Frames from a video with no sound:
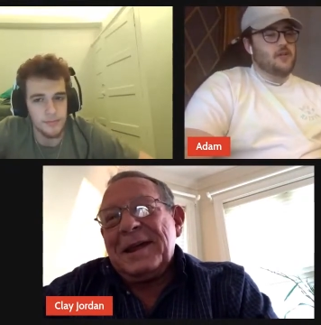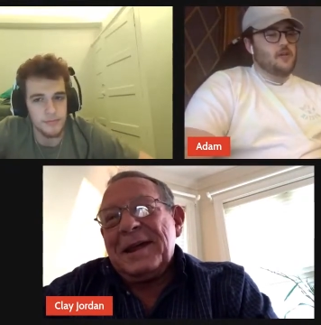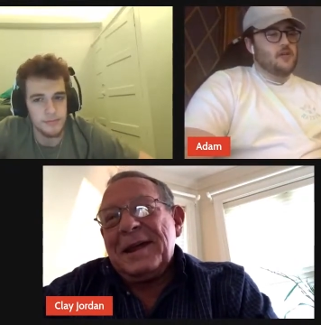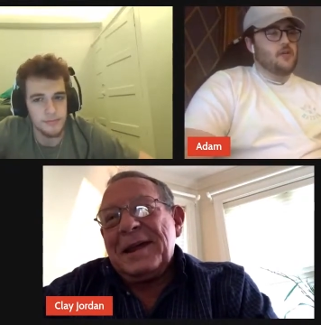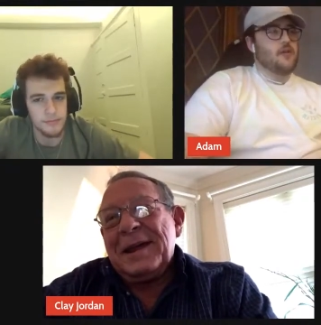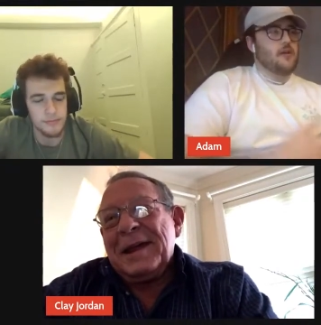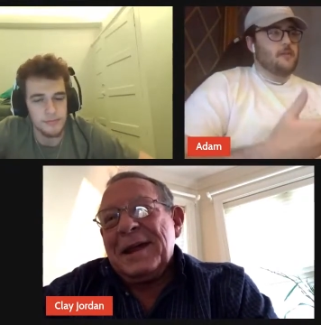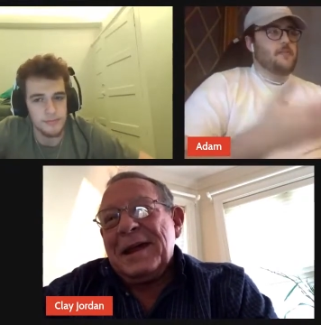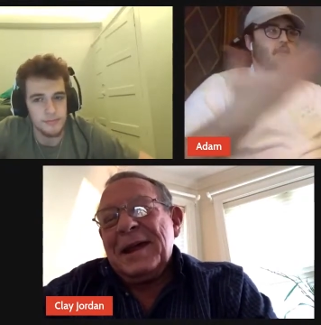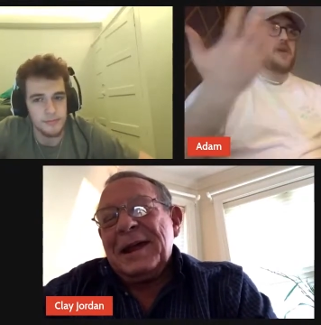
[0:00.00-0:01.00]
Speaker 1: uh,
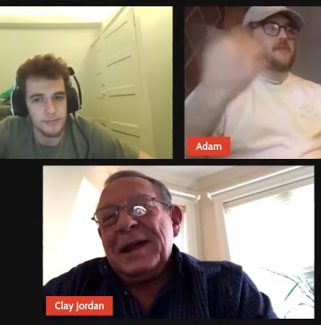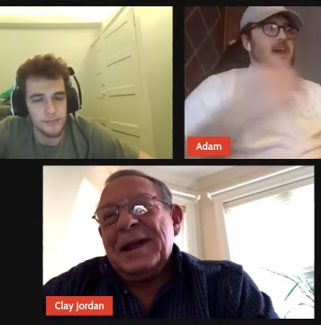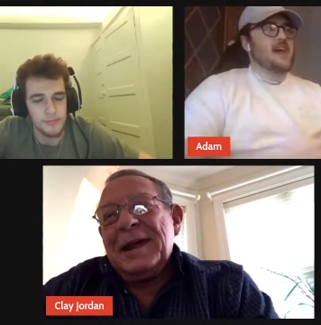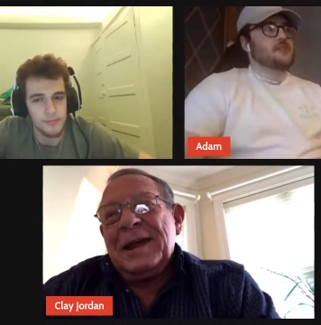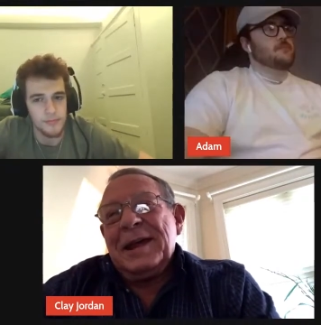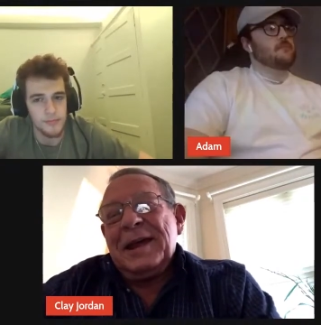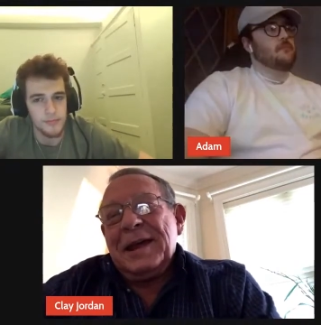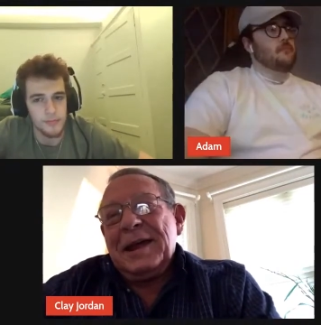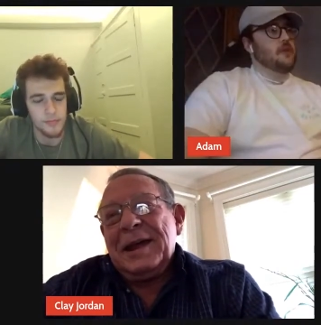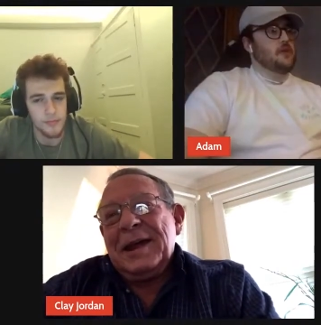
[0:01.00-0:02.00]
or um, they might have asked
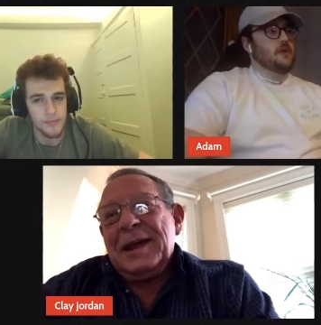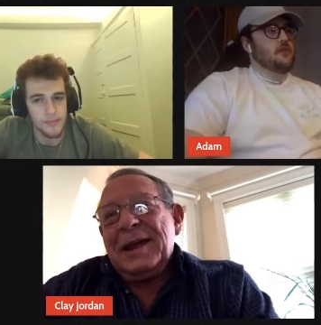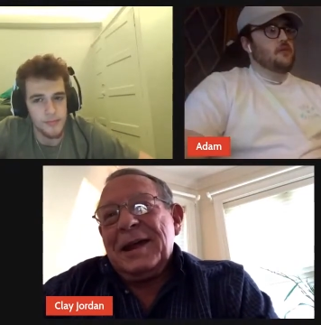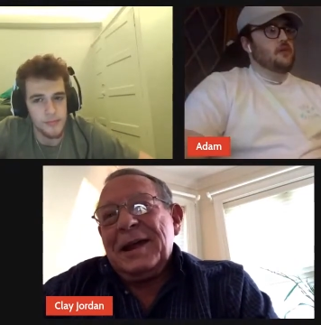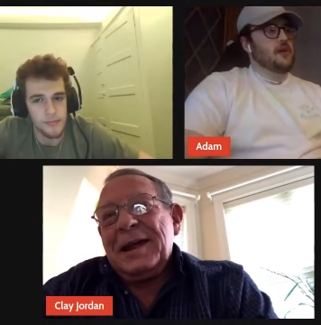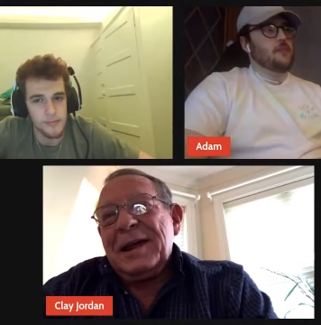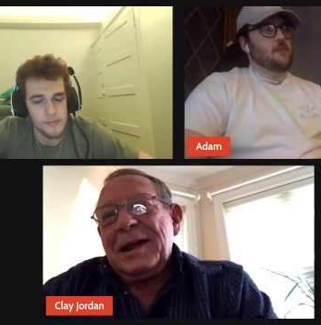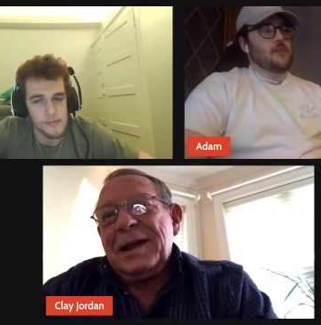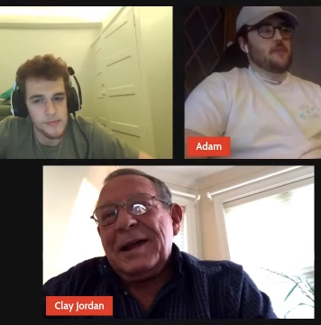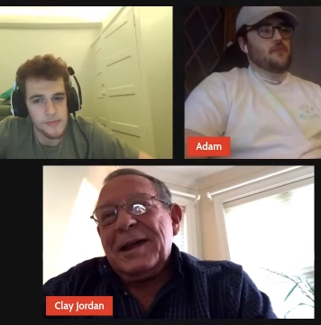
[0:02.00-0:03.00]
uh, a
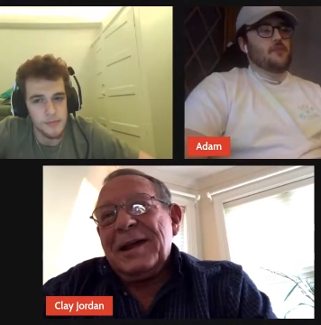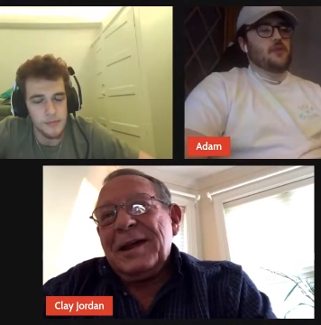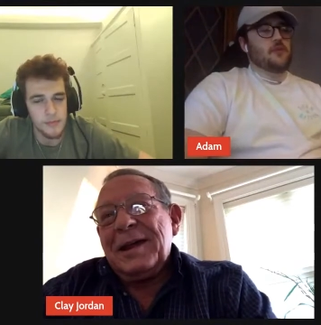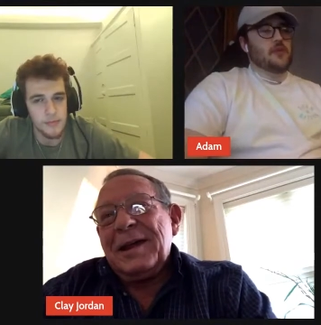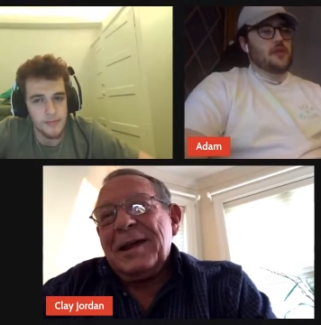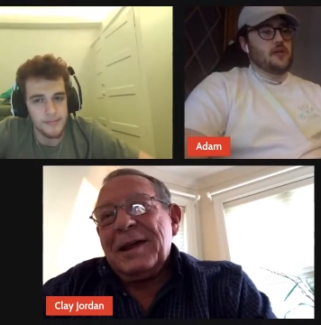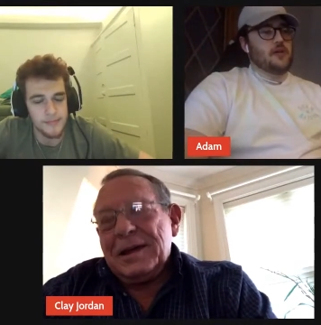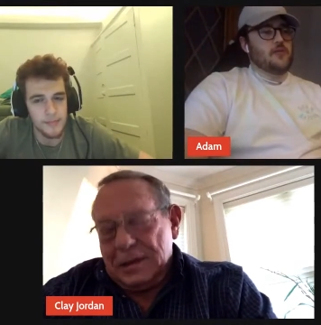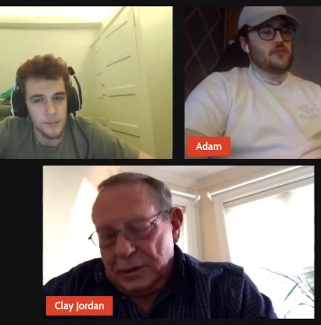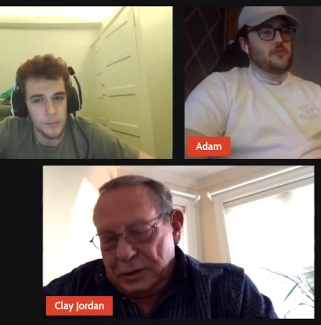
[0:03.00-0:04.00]
couple people, but only
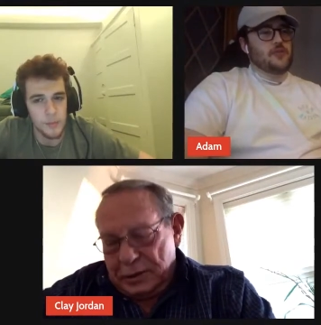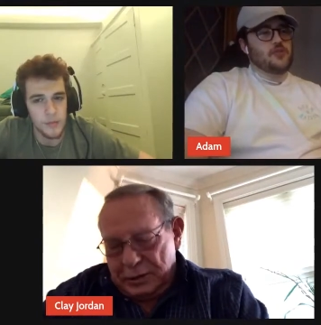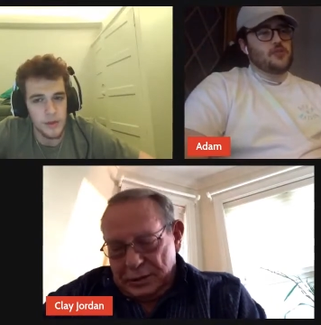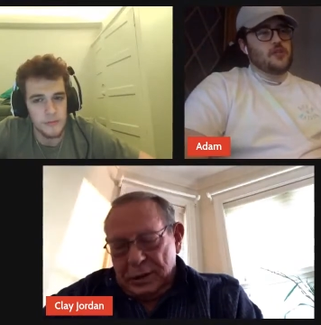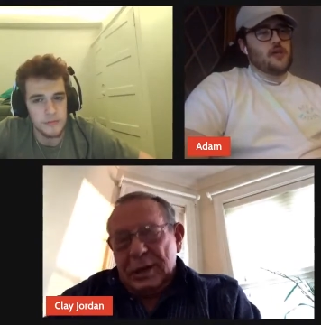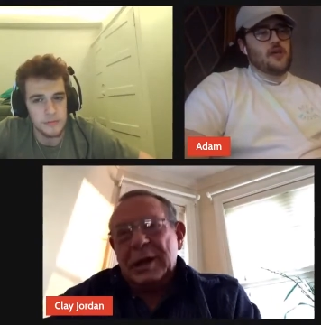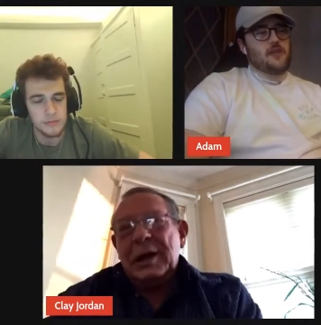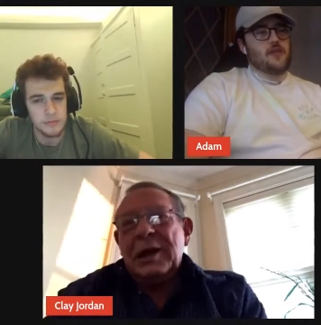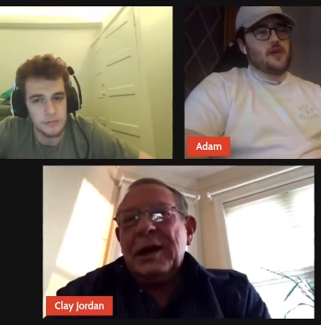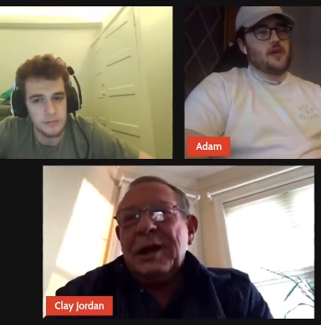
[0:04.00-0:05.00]
uh, it was only she
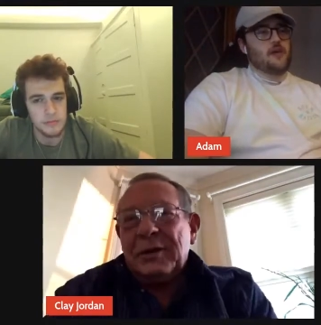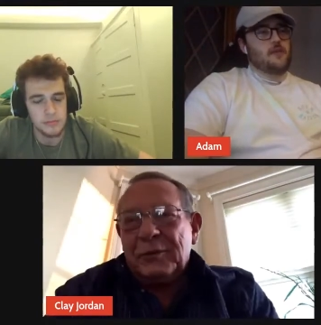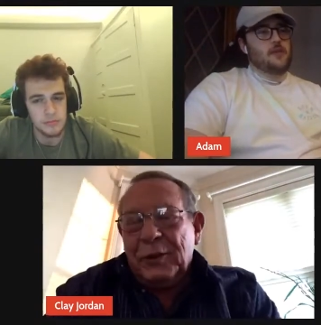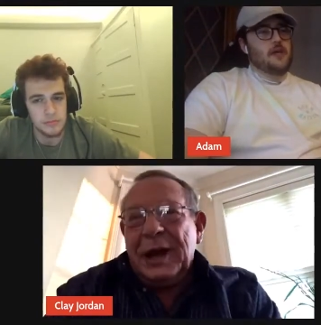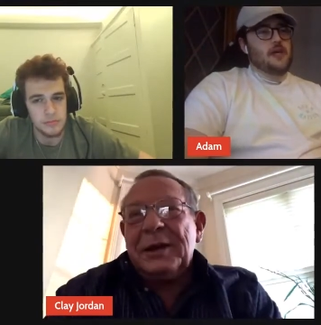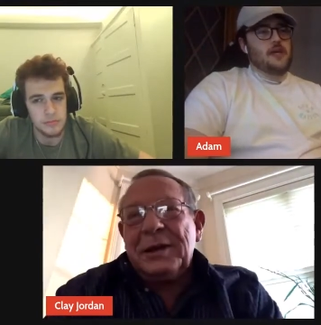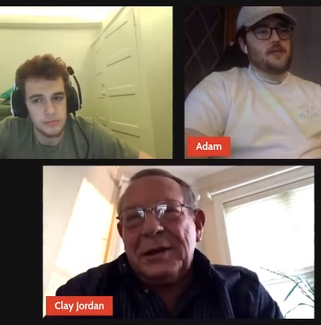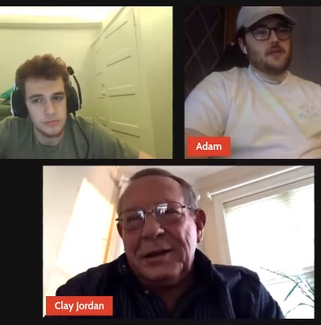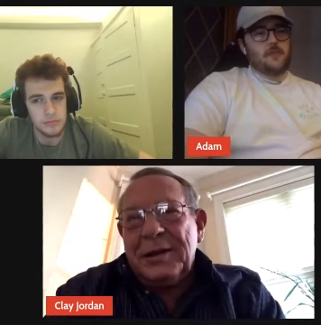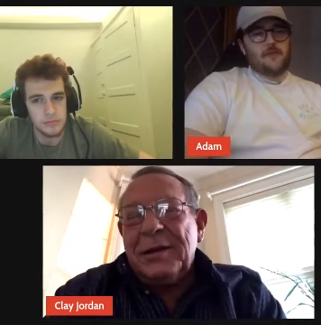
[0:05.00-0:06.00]
and that um,
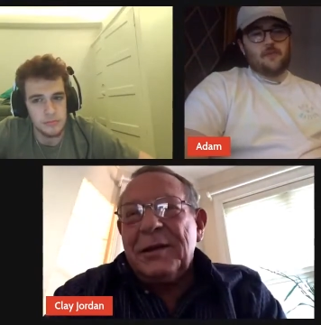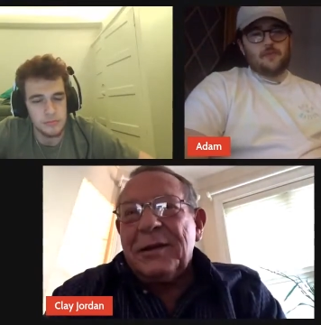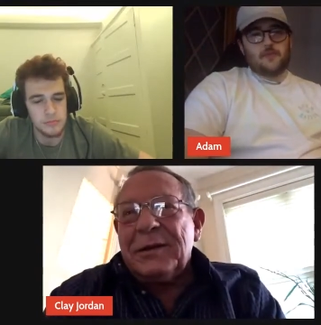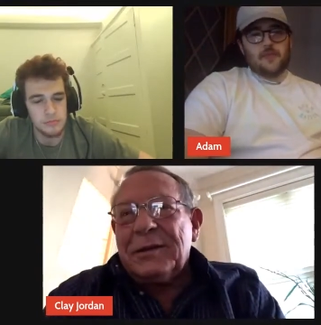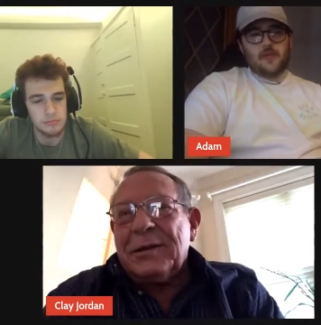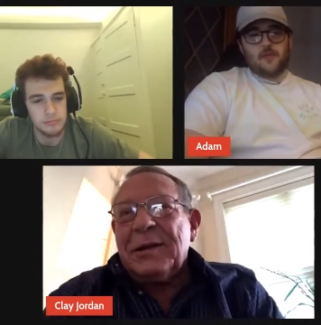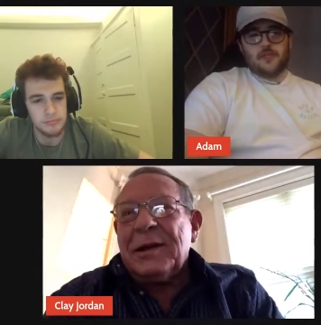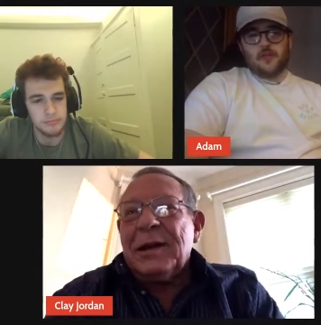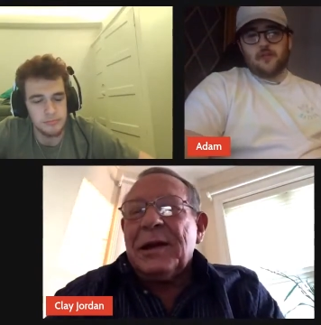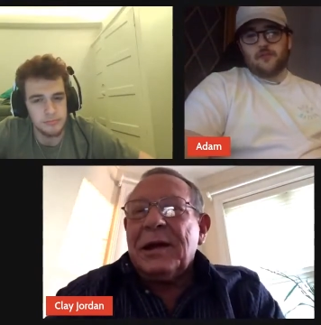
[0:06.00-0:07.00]
ended up ever being a
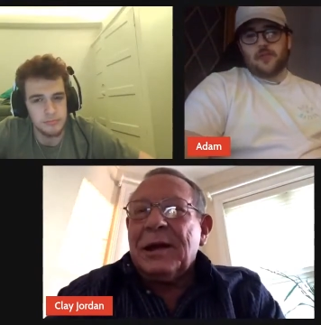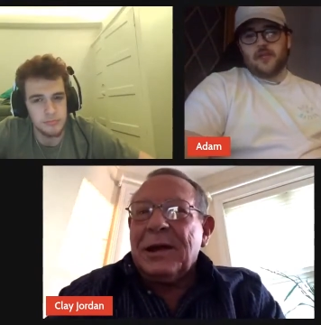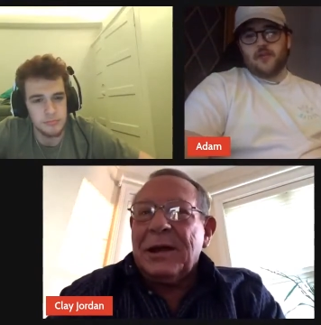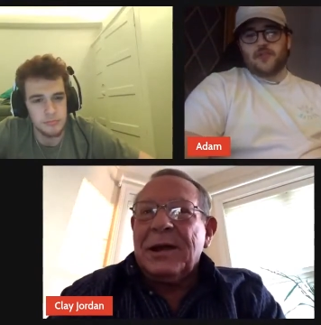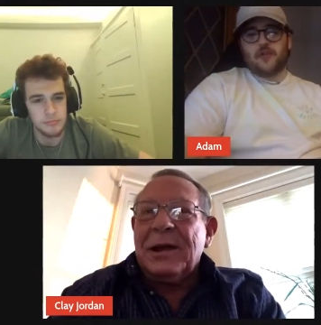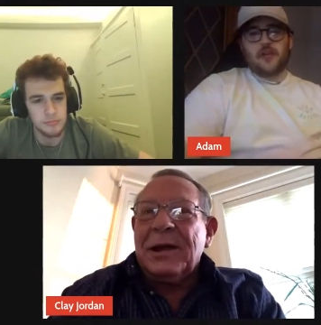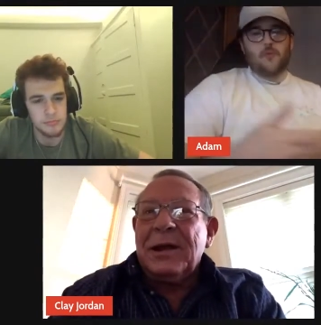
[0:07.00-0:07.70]
returning player. Is